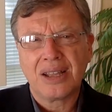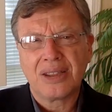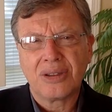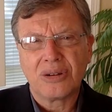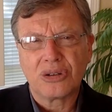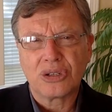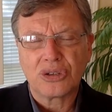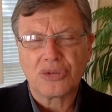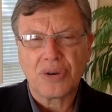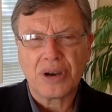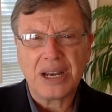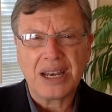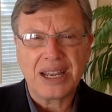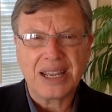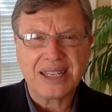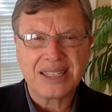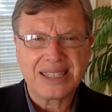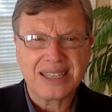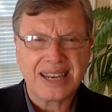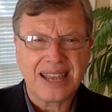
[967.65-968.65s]
their
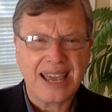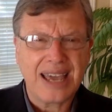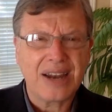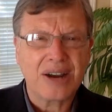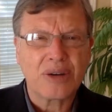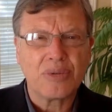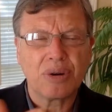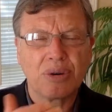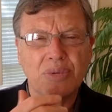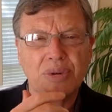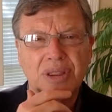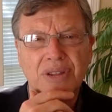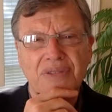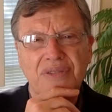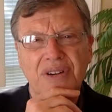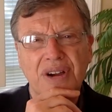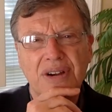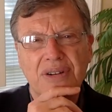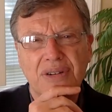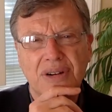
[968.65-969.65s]
training is inadequate with the
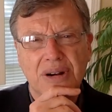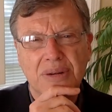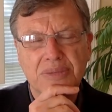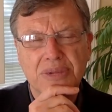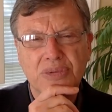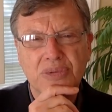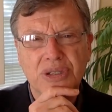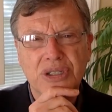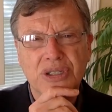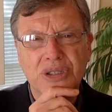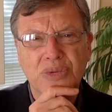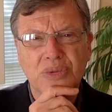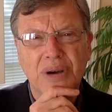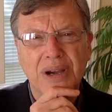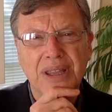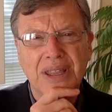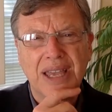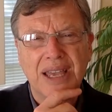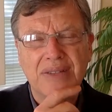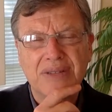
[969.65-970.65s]
firearms, which is
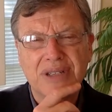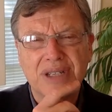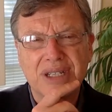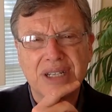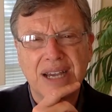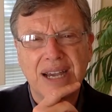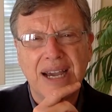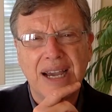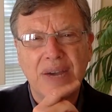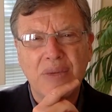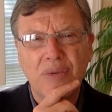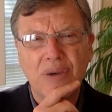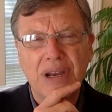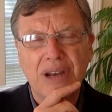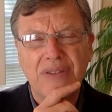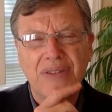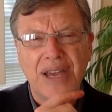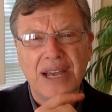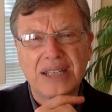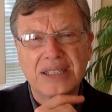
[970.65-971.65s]
why they have such a high
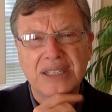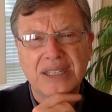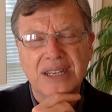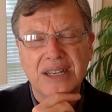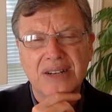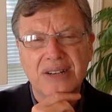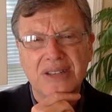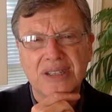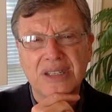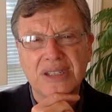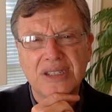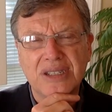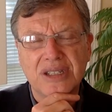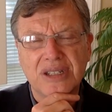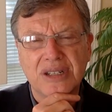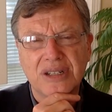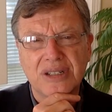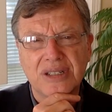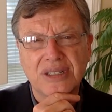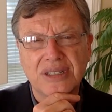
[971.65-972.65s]
rate of accidental
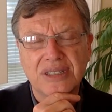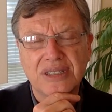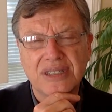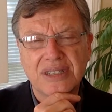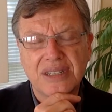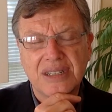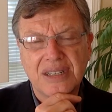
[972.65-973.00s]
discharges.